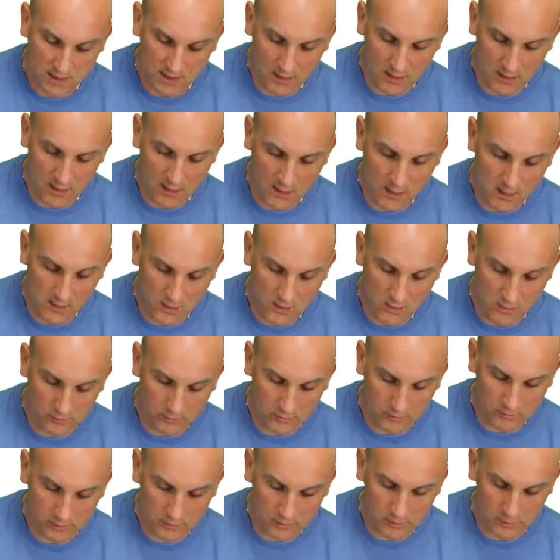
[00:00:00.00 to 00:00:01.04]
r
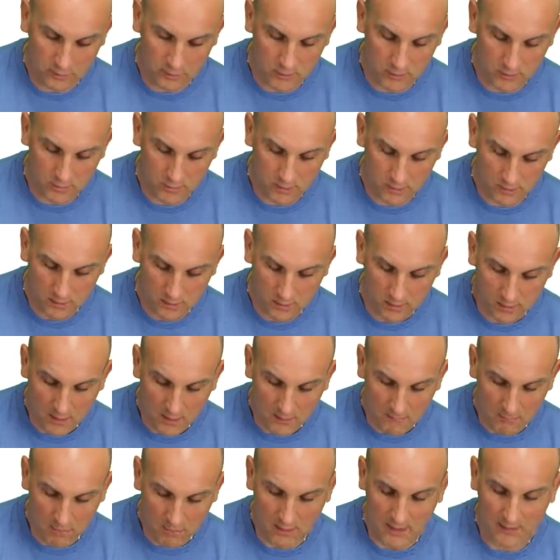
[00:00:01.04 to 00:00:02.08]
on q
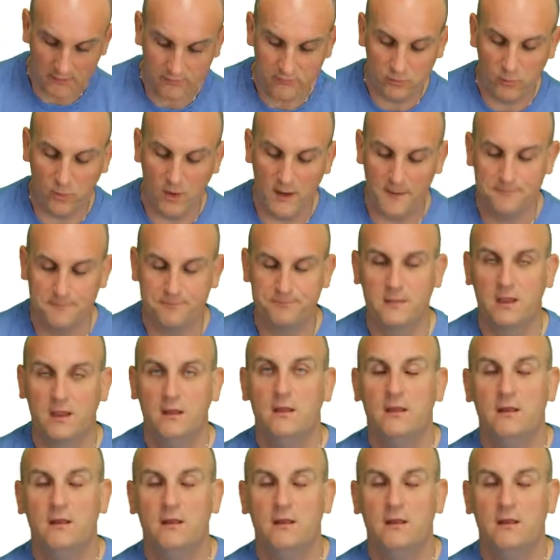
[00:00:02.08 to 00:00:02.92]
plus 1.